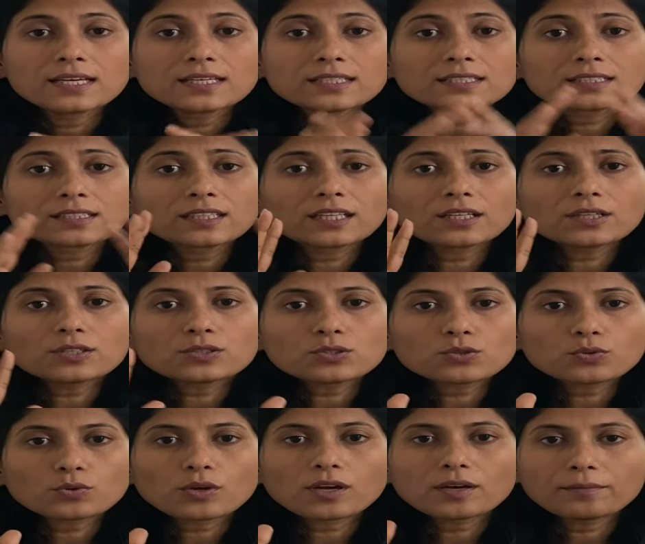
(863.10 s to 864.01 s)
Sthira
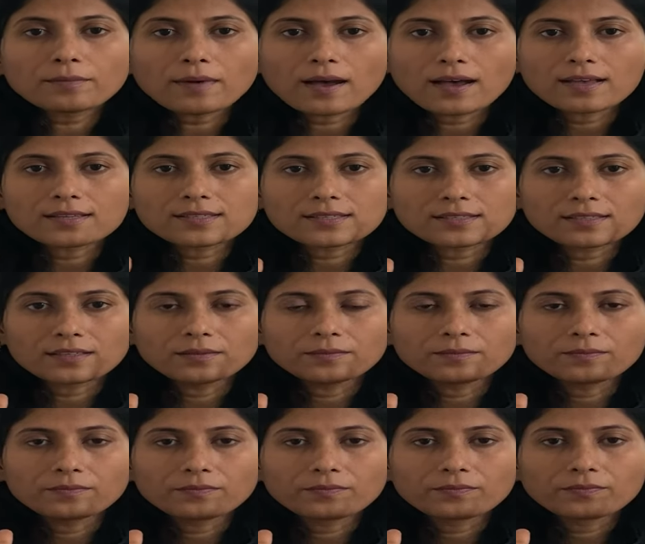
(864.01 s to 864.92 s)
Sukham Asanam.
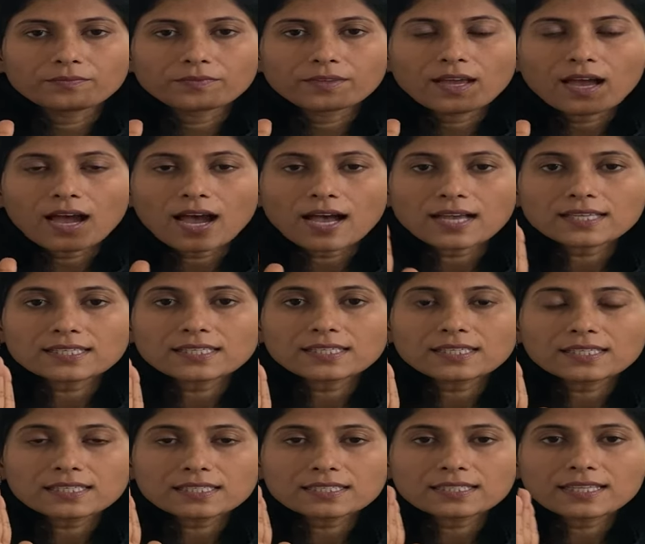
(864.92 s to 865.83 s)

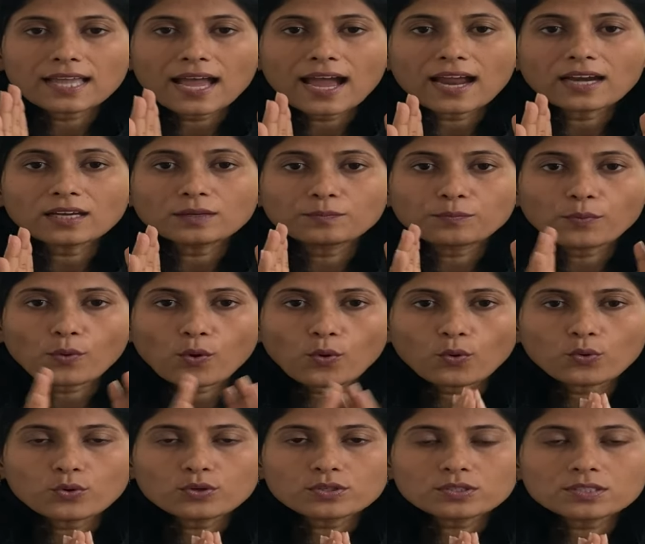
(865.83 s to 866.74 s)
Asana is that
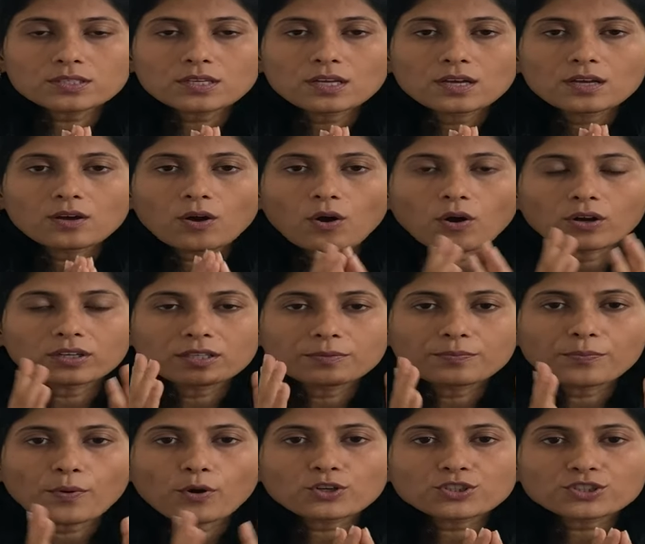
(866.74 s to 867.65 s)
pose or the
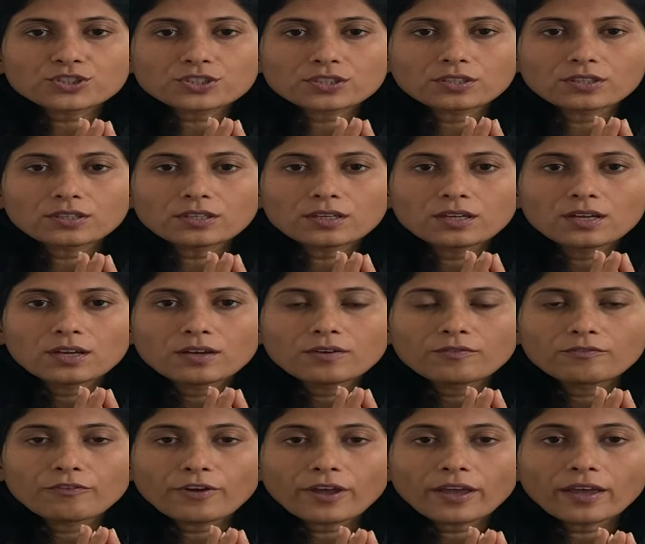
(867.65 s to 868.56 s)
posture
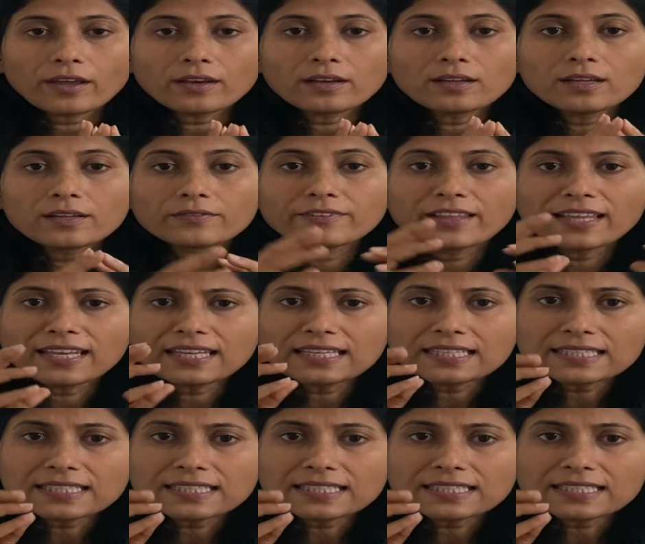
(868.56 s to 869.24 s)
where there is